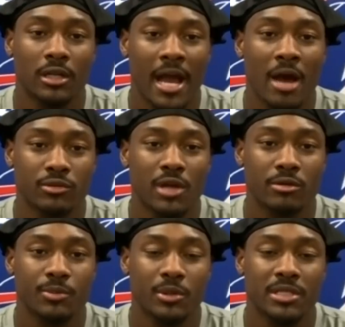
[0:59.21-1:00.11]
Like I was I
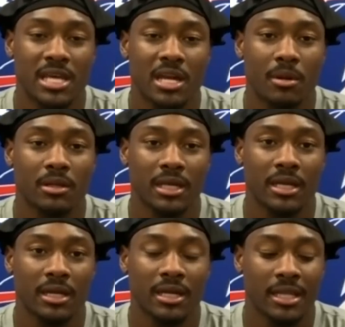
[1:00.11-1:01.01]
was pretty sad about that
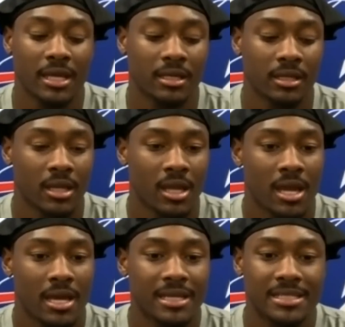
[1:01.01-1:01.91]
at that
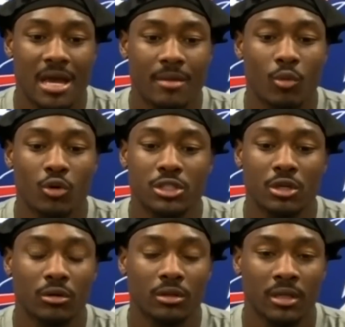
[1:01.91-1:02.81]
at that time more
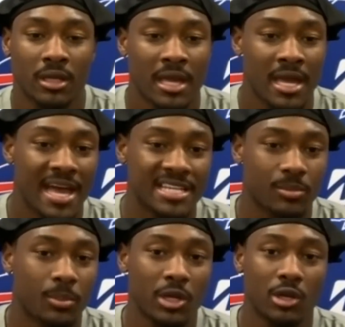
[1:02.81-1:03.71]
so as a
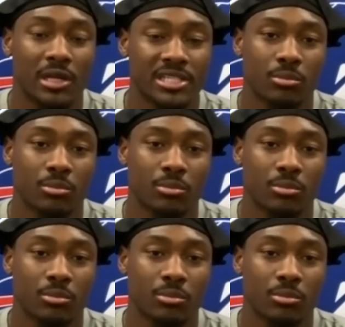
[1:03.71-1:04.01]
peer as a